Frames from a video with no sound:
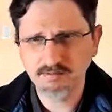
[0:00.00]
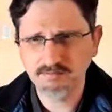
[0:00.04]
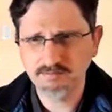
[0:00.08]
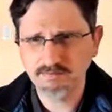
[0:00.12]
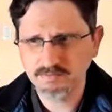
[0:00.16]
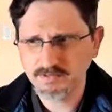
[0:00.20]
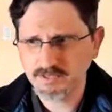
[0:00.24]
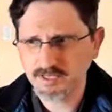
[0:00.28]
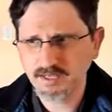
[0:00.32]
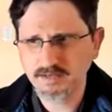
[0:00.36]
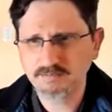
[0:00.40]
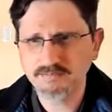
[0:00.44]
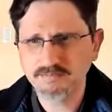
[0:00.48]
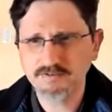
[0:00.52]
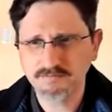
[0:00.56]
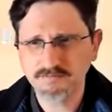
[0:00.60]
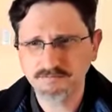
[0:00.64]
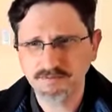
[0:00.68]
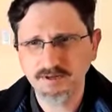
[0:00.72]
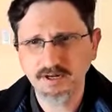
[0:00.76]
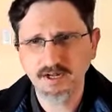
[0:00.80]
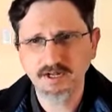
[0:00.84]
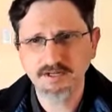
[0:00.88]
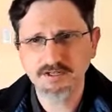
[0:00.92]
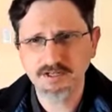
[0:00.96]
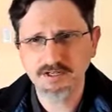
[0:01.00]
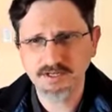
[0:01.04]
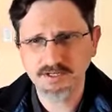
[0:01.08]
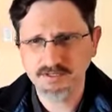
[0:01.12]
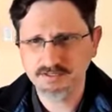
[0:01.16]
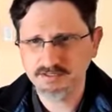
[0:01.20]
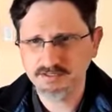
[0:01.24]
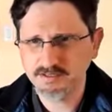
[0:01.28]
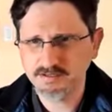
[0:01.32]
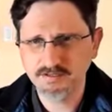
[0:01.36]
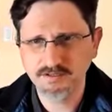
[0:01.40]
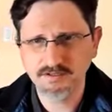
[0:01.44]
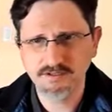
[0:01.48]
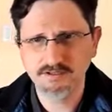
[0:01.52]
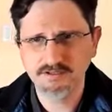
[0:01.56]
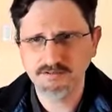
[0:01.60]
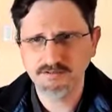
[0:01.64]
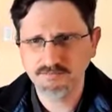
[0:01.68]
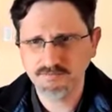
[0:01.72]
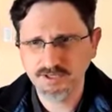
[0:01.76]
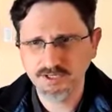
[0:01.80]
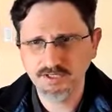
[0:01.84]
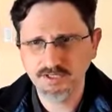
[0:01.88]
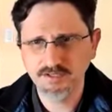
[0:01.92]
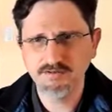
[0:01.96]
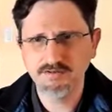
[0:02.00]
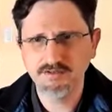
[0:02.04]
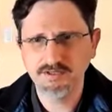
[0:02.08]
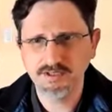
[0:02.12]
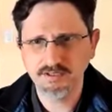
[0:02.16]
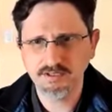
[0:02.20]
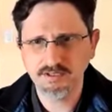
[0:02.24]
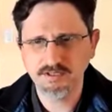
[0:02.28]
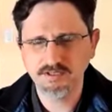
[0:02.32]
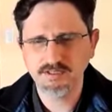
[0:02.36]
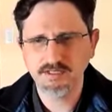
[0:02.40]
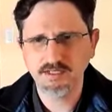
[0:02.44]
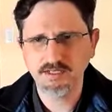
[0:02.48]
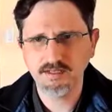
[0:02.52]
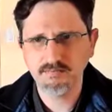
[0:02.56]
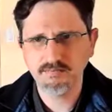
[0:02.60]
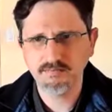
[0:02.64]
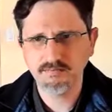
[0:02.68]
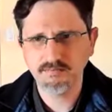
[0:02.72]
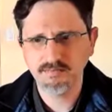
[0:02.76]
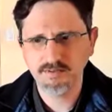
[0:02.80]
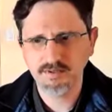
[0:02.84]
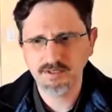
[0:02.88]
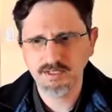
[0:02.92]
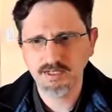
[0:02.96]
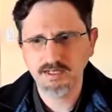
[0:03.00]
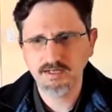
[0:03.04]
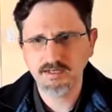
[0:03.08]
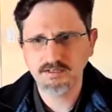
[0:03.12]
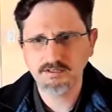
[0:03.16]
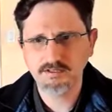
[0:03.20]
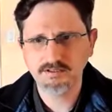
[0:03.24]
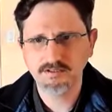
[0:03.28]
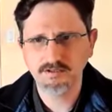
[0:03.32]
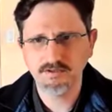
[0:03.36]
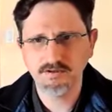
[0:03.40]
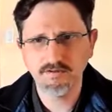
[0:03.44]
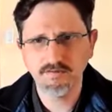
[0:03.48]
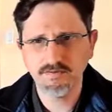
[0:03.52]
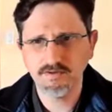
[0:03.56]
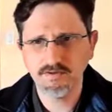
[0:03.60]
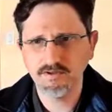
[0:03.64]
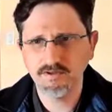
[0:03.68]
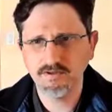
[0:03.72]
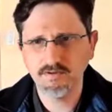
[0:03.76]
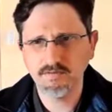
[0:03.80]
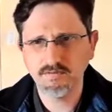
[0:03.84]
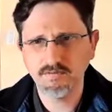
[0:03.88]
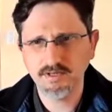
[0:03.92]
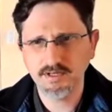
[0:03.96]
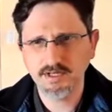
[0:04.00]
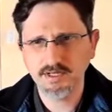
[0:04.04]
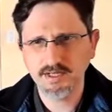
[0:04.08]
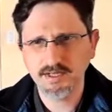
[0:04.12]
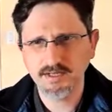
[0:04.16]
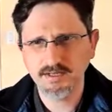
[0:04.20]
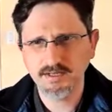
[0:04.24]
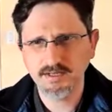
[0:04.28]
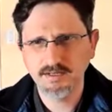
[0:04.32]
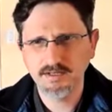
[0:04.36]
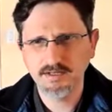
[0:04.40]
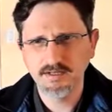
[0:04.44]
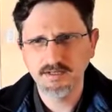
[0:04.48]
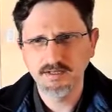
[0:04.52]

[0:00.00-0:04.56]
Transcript: types of projects, and they're just reusing the same blocks over and over again.